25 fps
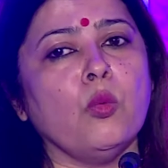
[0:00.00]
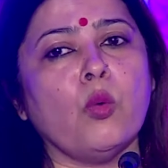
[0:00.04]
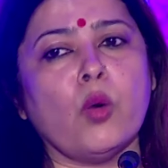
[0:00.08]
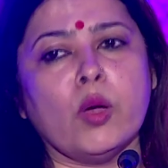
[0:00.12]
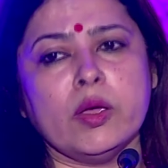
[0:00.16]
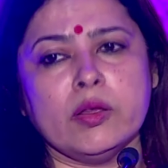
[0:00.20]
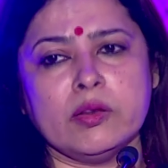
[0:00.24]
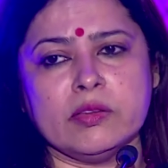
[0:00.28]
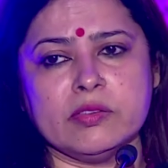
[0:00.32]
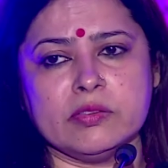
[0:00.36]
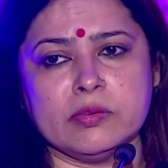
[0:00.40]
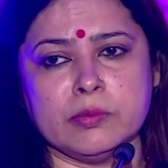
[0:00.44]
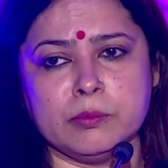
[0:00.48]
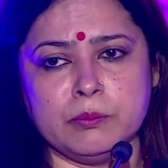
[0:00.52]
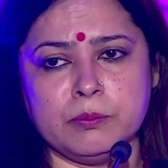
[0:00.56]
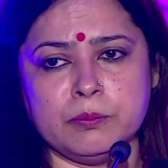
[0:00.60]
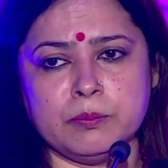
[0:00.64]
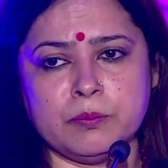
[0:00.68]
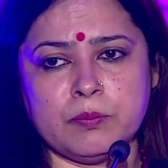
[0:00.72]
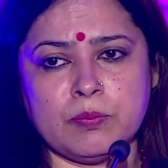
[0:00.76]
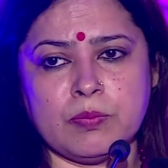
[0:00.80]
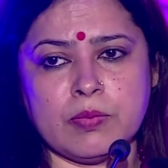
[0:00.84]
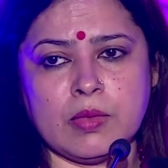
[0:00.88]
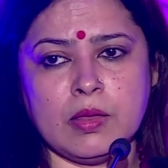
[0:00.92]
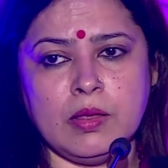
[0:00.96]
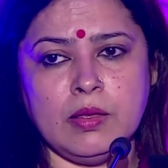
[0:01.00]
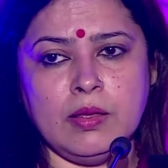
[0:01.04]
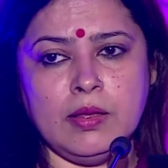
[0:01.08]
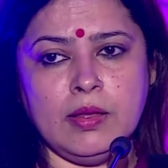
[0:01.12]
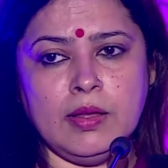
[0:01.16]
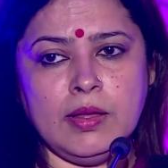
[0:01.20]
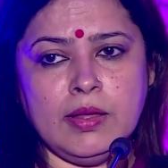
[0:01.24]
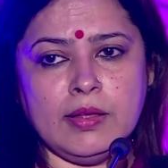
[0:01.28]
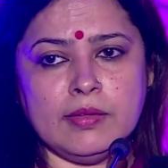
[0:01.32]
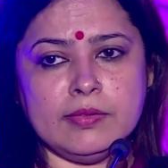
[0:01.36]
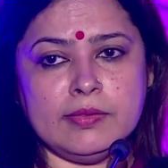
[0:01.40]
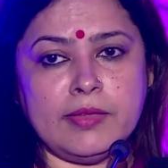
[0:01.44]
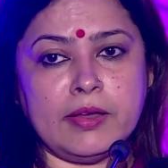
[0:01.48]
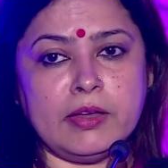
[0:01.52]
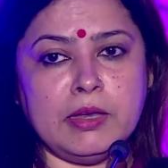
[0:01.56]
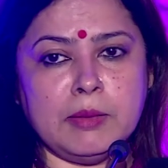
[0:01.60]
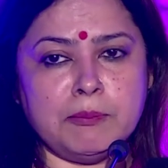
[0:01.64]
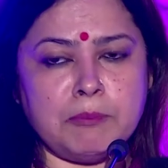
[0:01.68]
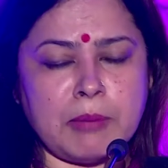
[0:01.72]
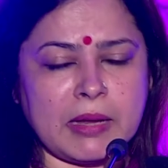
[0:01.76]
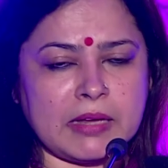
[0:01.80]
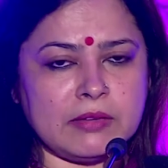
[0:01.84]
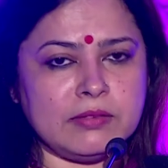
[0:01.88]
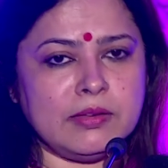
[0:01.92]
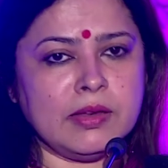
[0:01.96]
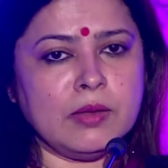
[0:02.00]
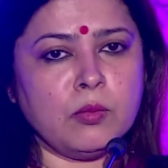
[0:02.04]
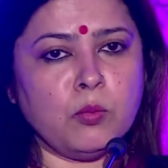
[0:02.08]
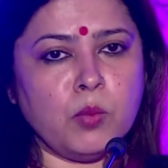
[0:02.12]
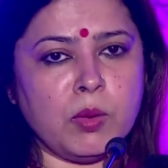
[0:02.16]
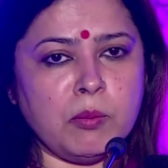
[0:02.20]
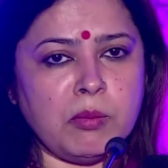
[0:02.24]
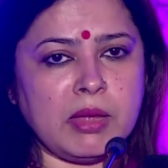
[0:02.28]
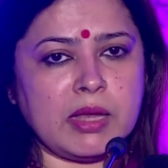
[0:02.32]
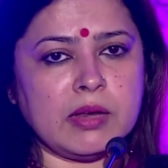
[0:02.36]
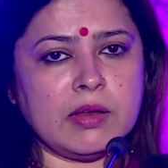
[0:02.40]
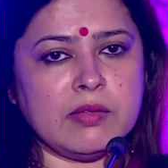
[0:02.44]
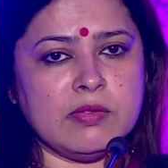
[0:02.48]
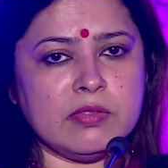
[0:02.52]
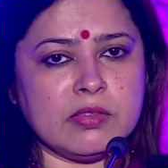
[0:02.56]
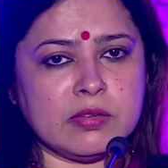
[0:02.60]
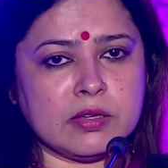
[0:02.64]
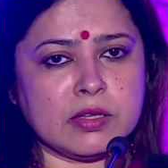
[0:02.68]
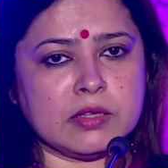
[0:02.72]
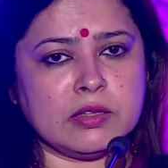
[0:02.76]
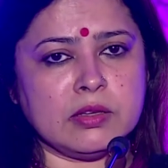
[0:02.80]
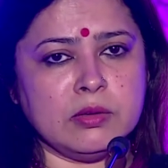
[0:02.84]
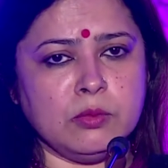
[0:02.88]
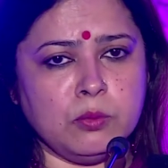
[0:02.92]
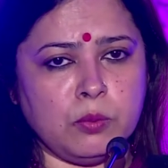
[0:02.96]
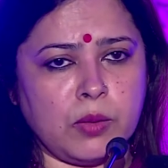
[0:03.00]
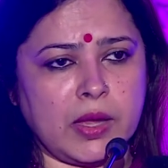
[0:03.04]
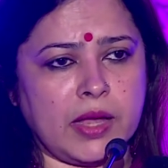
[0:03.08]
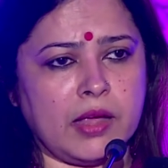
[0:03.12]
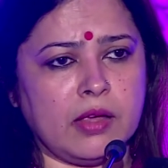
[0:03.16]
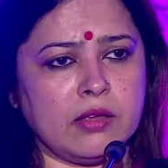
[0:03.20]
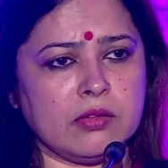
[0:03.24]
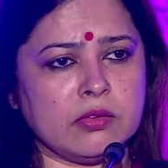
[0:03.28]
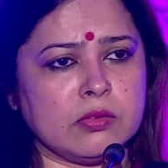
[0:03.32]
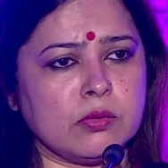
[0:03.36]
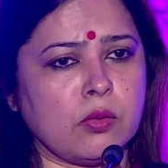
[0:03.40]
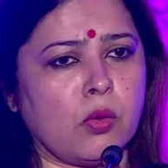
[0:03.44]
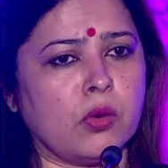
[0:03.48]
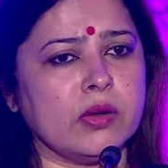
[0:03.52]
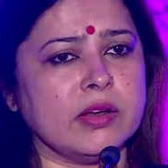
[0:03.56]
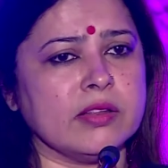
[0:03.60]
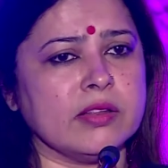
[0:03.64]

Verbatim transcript: voyeurism. The depicting women in certain ways or